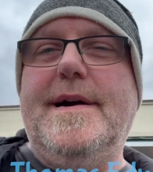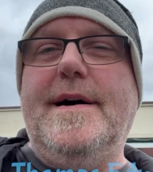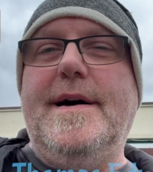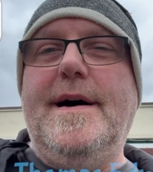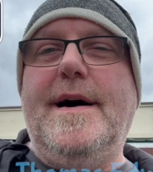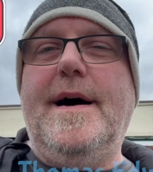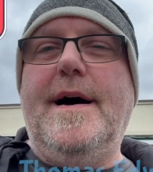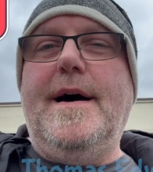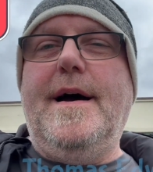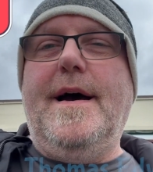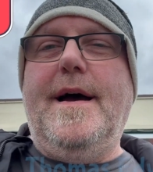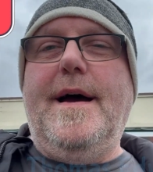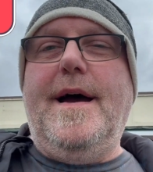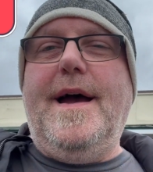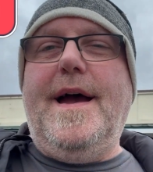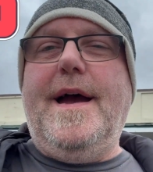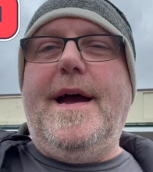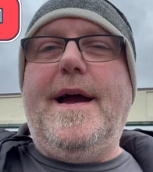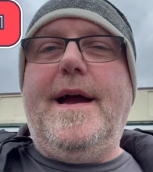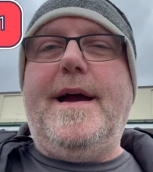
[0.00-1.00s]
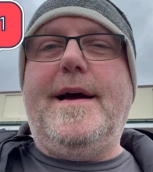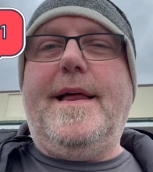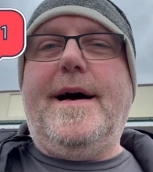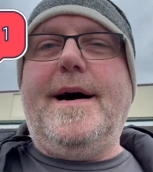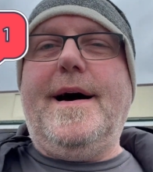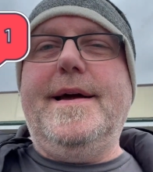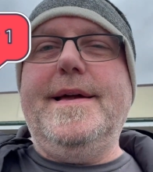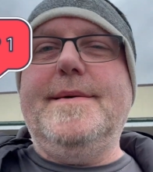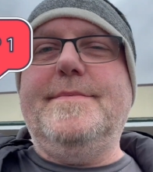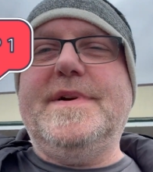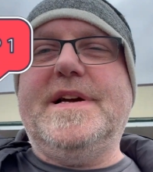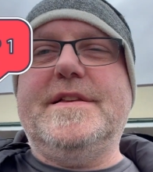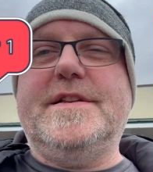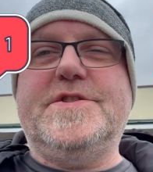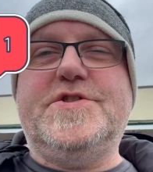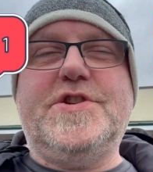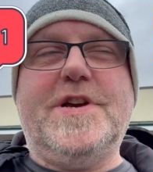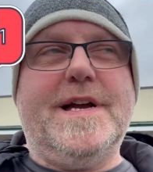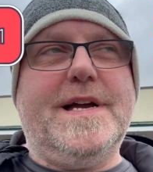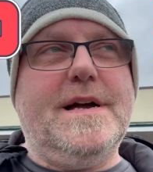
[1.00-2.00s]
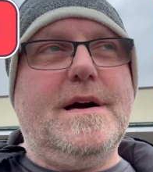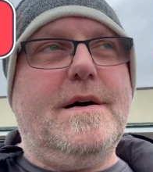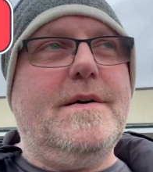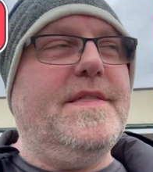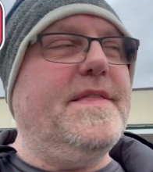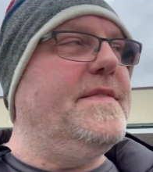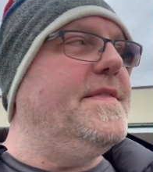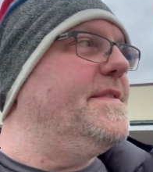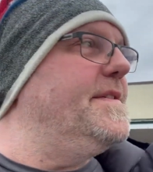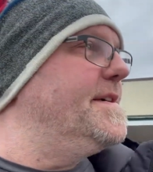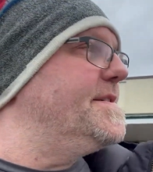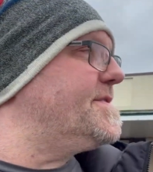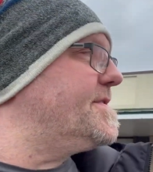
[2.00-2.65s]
and I am going to check out this